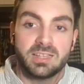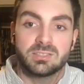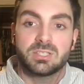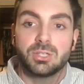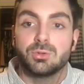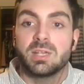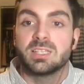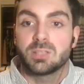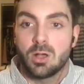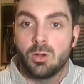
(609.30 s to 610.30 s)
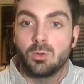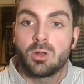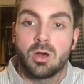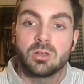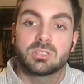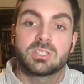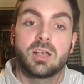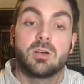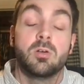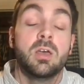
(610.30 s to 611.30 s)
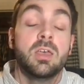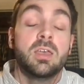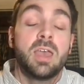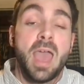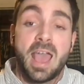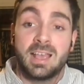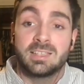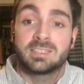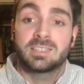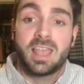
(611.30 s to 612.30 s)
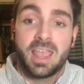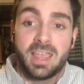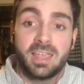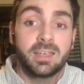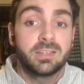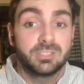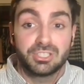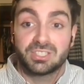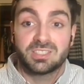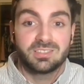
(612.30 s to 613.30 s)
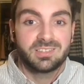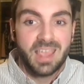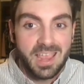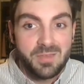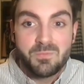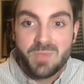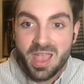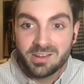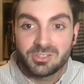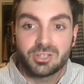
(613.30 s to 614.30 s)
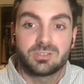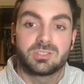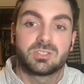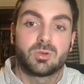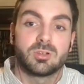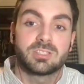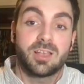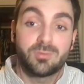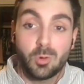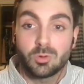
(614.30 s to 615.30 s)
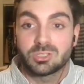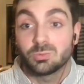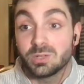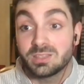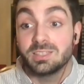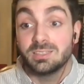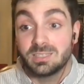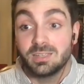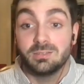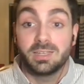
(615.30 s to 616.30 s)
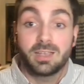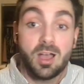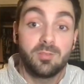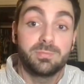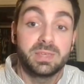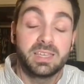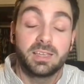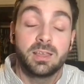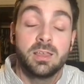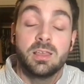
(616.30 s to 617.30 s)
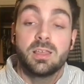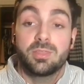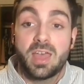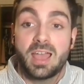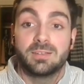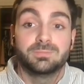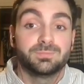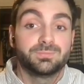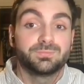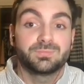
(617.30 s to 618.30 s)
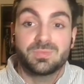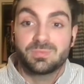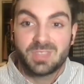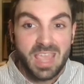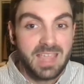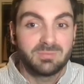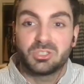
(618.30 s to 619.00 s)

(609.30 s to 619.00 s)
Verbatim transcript: into his own also as a just game manager in sorts. Of course, with the ceiling of being that game